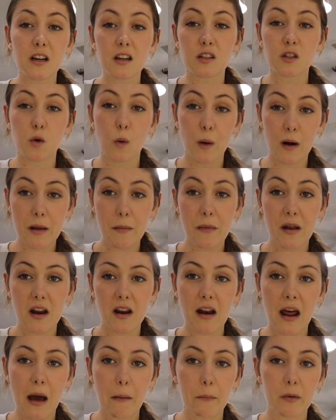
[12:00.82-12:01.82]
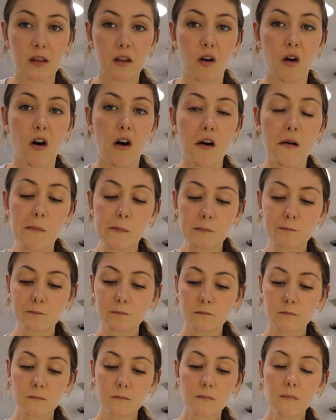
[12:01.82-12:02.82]
like a 20 minute nap in the car.
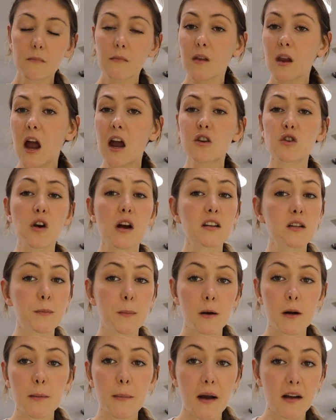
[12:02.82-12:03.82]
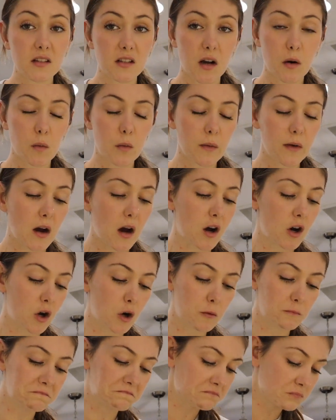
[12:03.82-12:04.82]
I tried to put her back down when we got
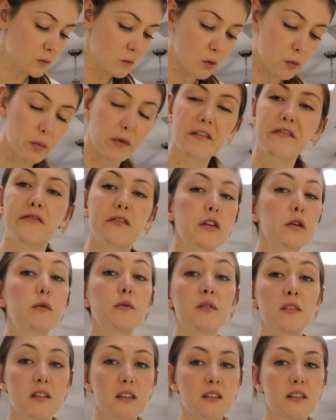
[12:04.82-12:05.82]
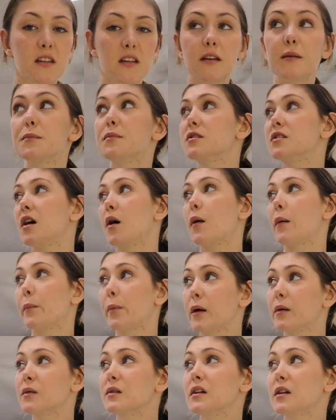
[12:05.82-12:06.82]
home refuse to sleep, so I'm
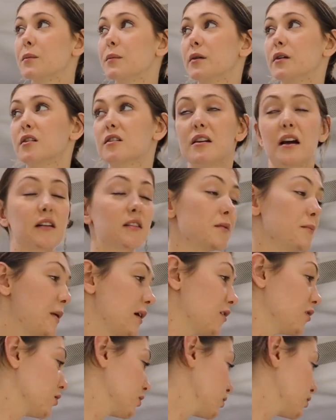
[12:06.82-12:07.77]
probably gonna put her down to bed